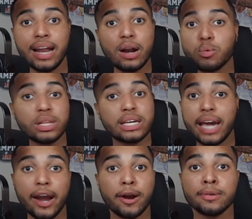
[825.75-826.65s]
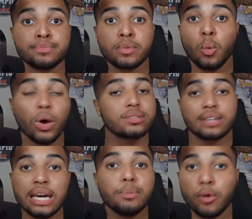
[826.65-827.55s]
I don't really care what
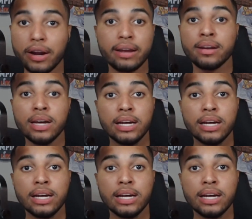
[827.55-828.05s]
scheme we're in.